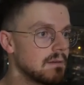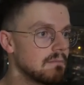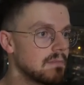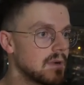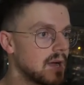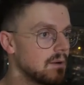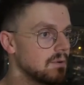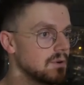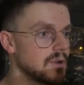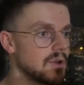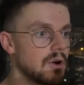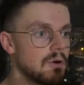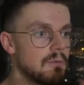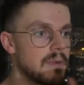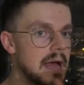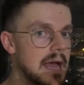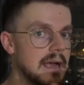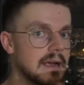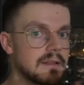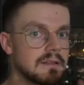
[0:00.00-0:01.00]
I would go
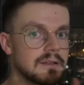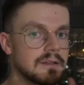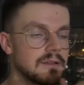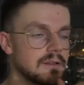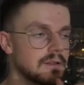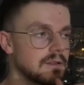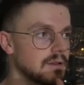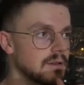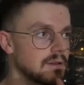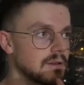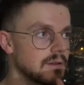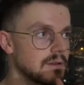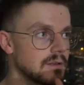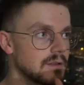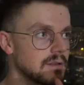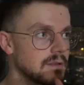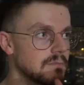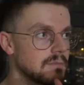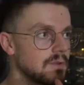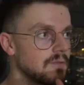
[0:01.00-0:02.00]
back to
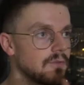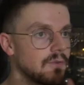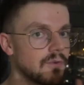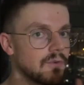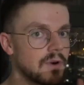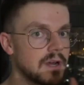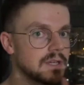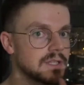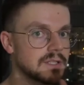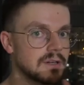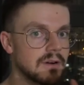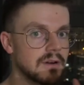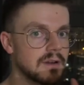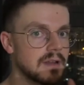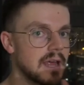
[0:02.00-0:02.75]
before I started